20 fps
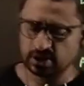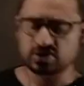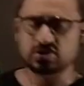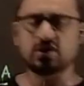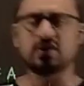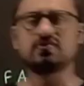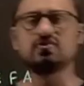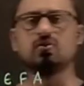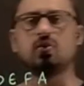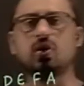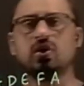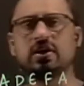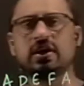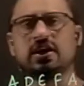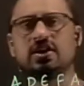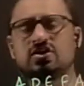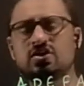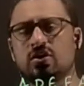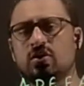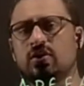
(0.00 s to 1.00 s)
Kirchhoff's
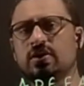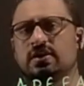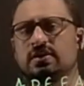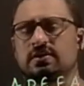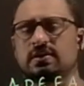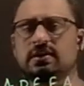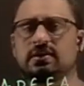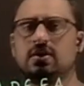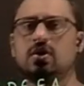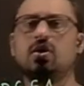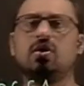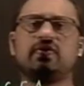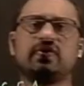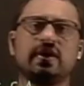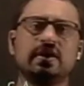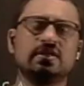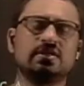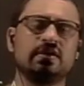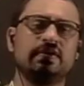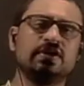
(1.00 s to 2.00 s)
voltage law is a law
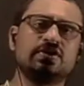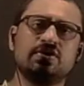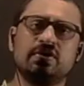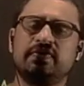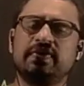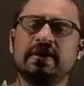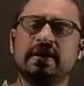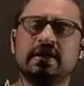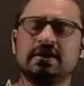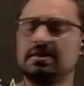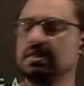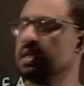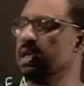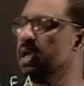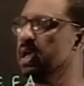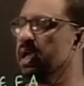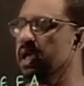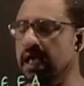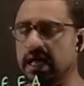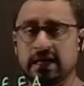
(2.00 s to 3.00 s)
of conservation of energy.